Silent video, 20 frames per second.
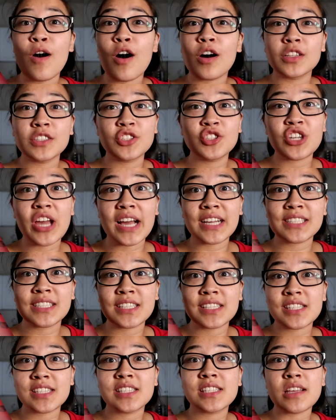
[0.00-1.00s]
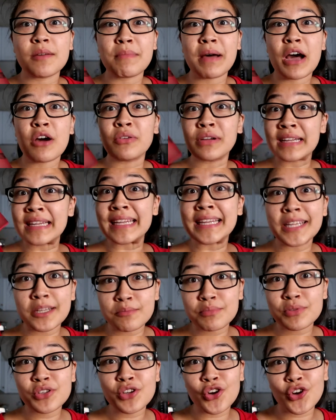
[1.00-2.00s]
Holly Jackson somehow
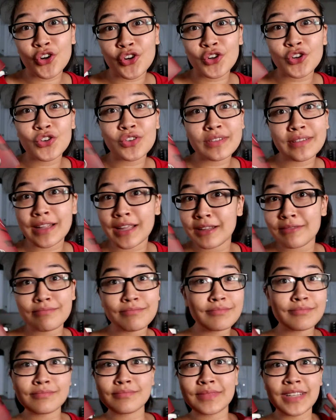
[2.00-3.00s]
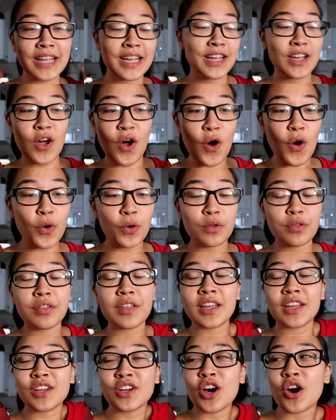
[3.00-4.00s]
keeps her like whole
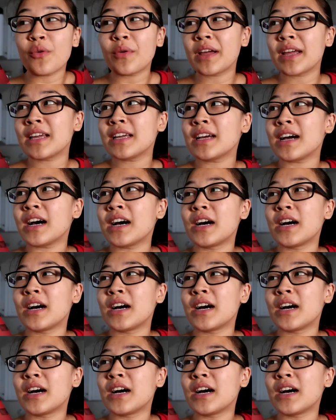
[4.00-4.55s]
thing going.